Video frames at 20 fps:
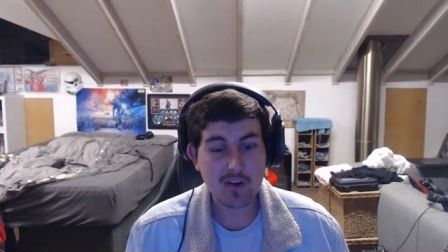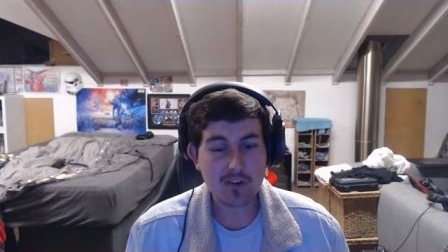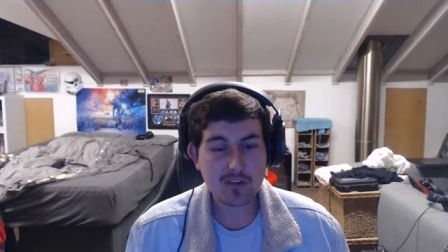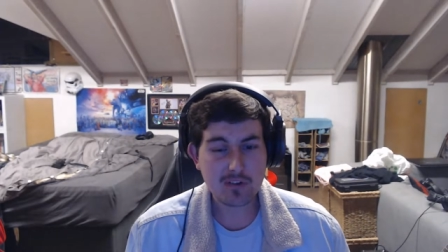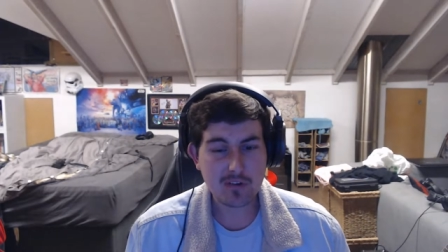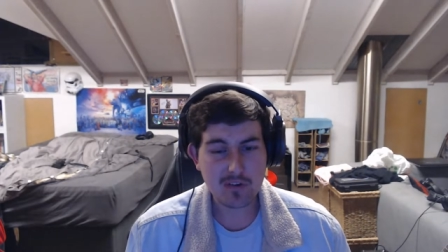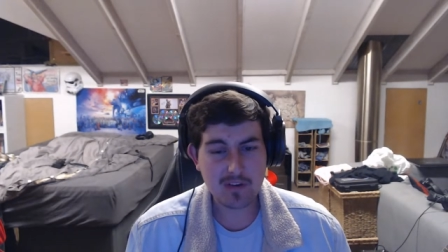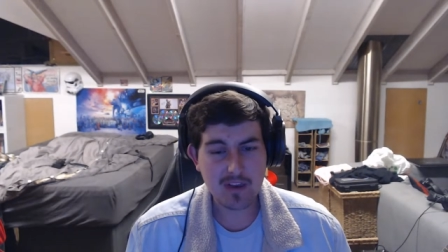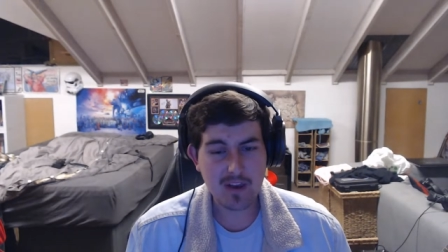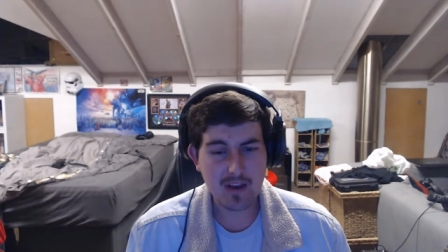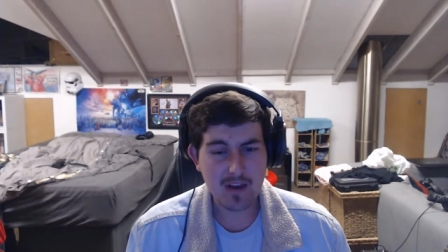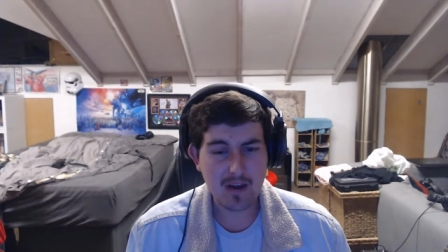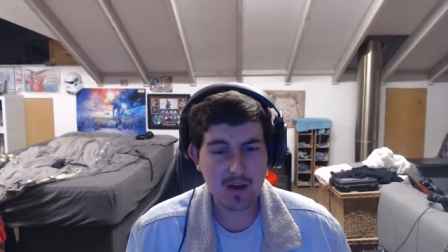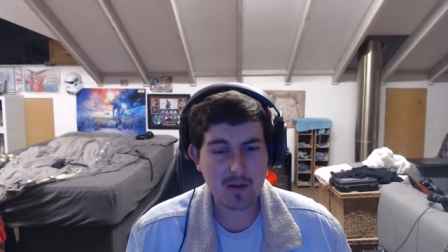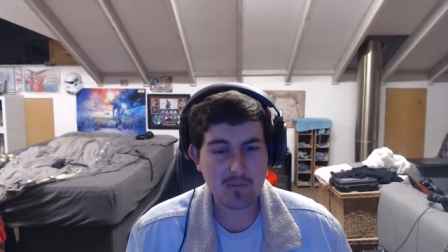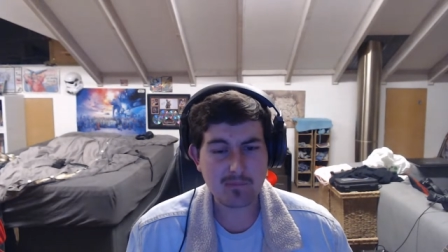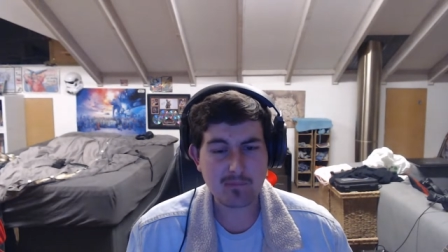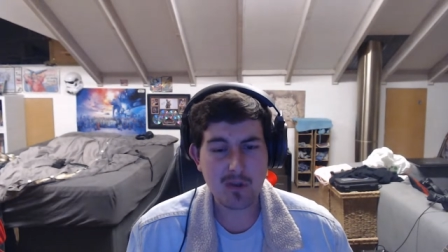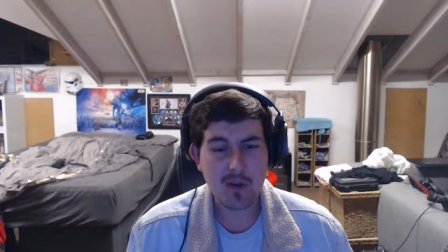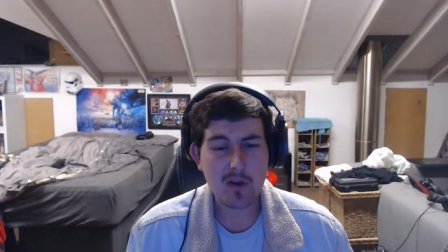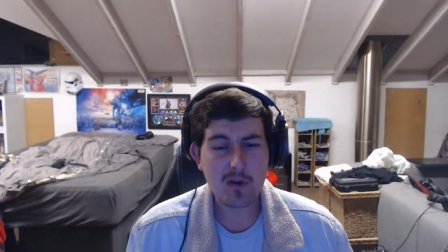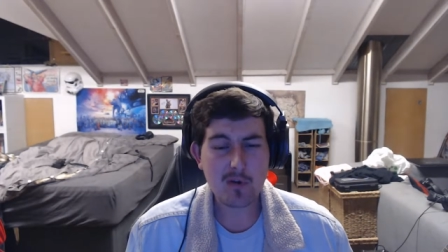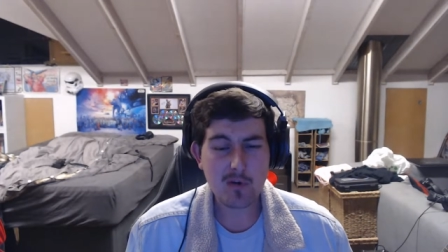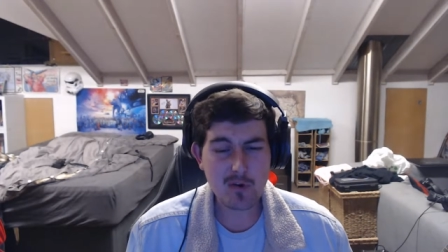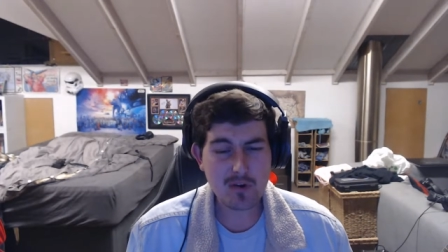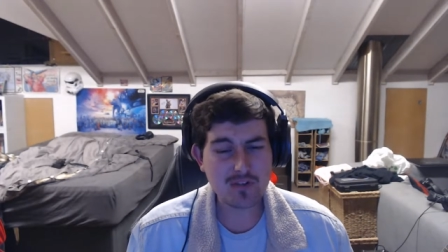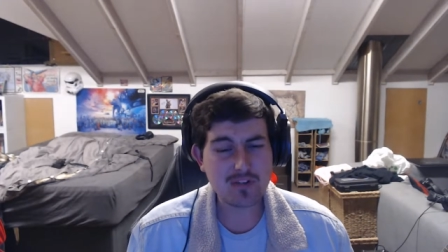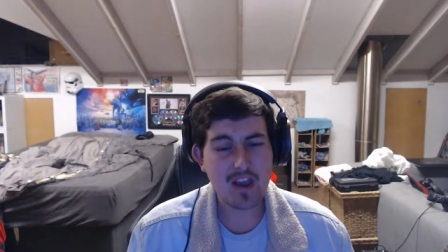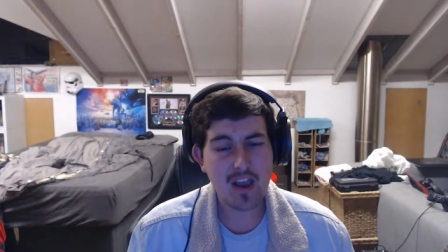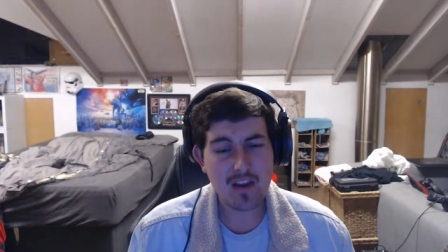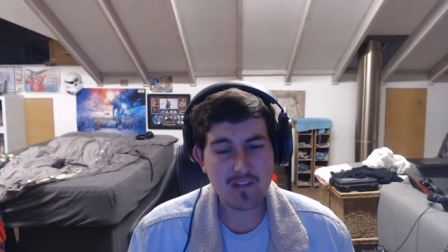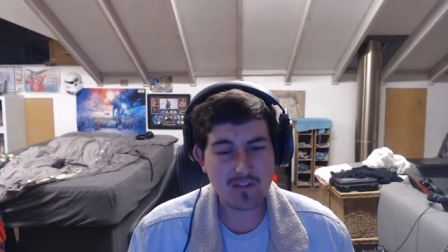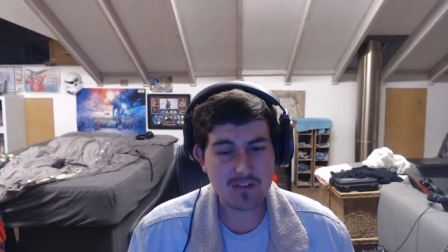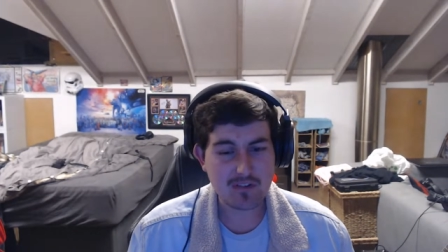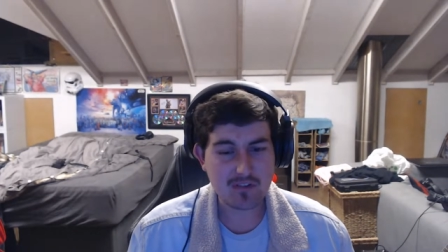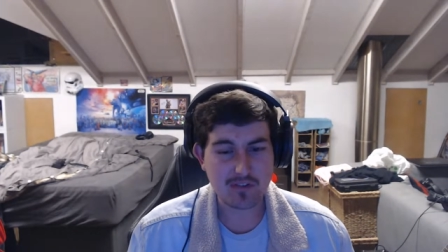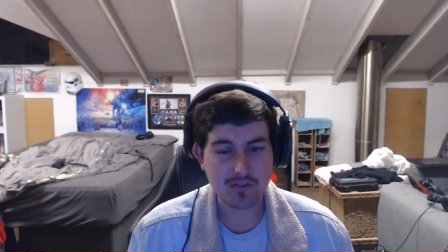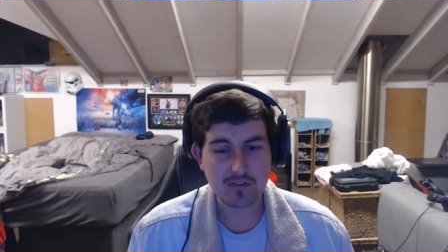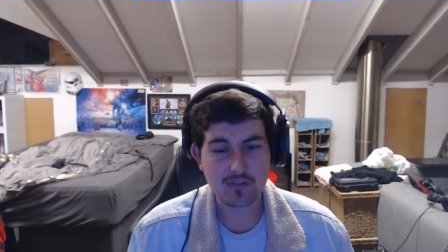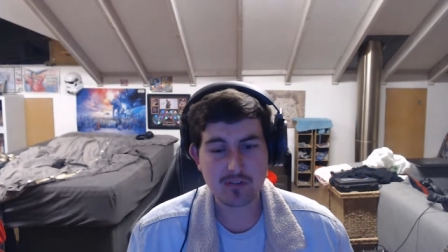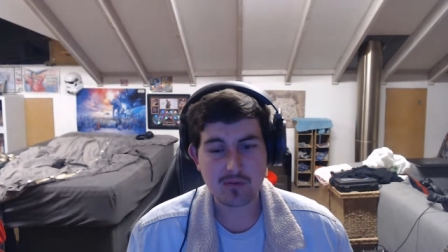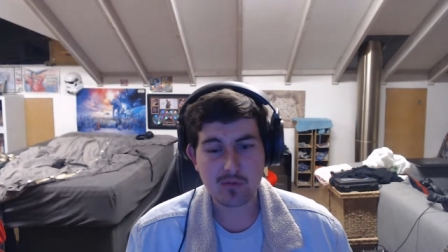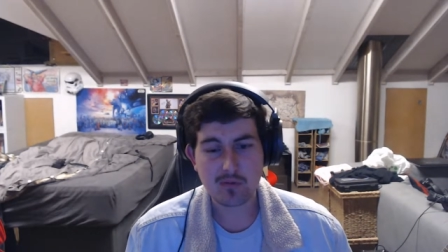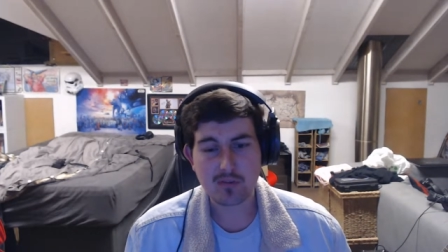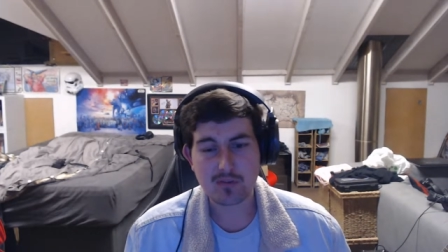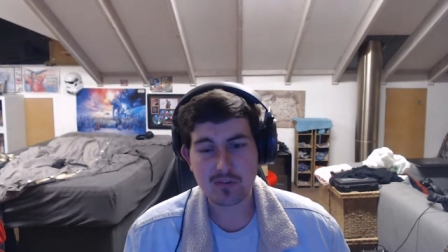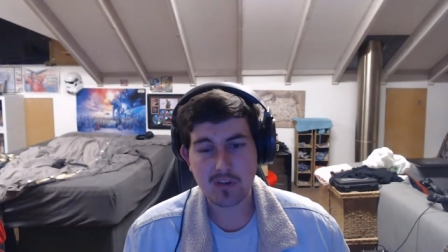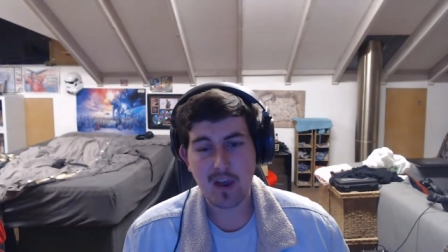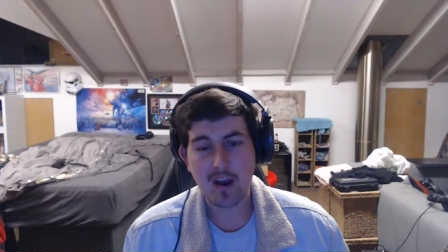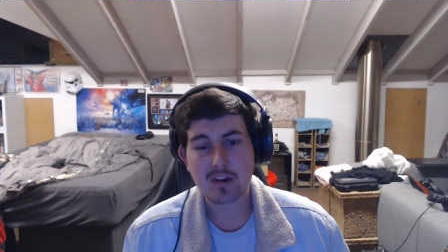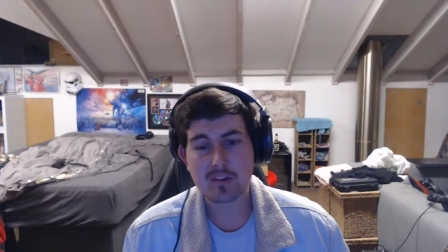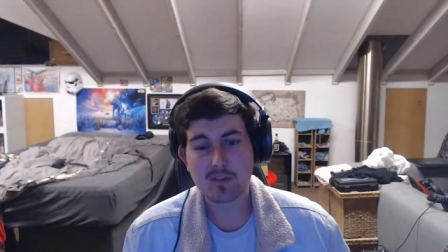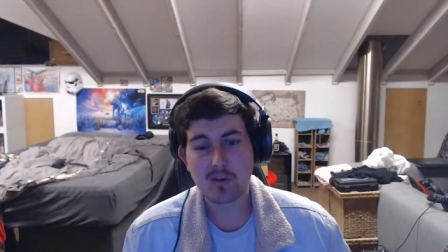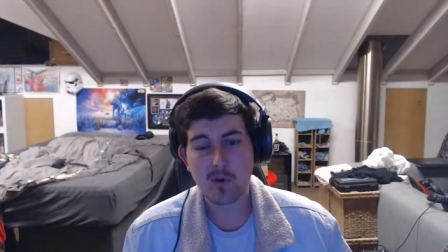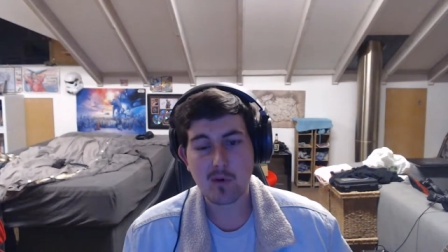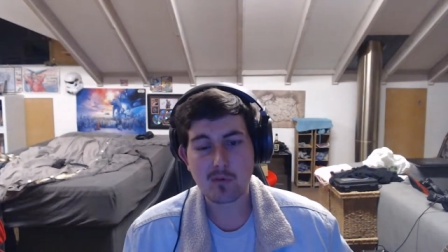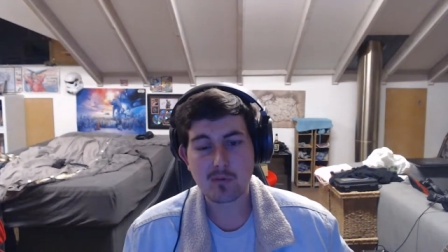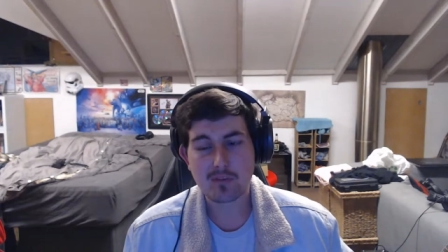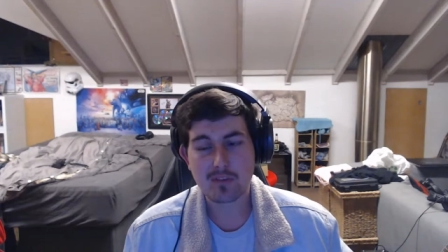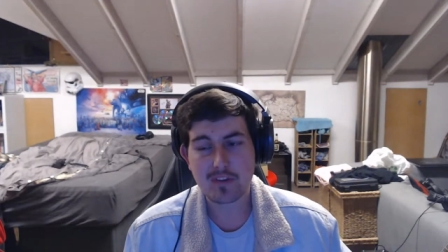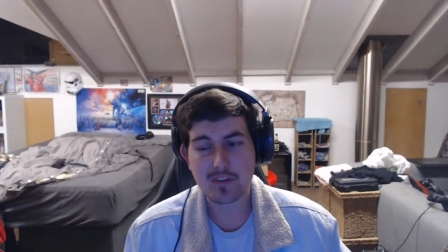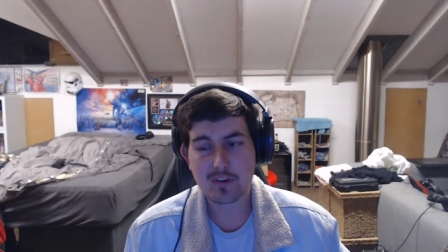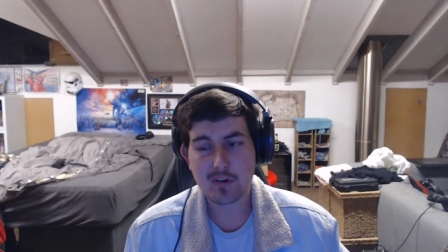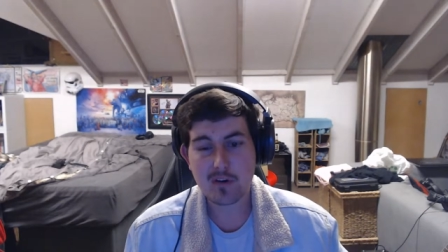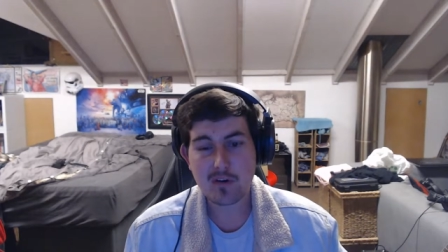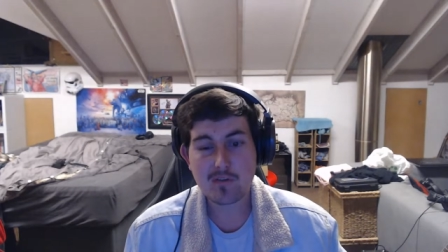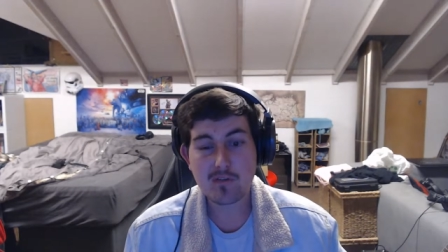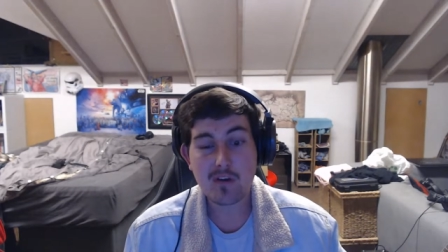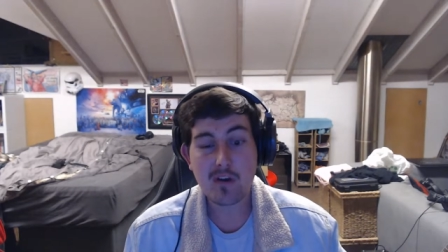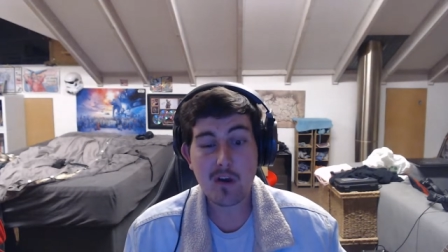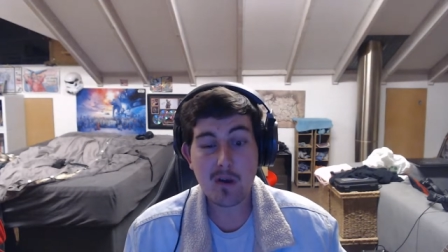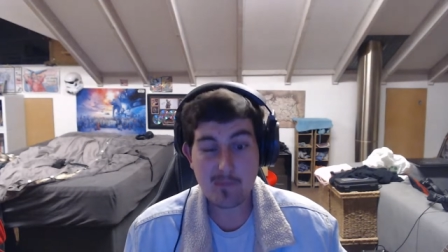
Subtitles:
So yeah, Chris Evans was the actor I was thinking of.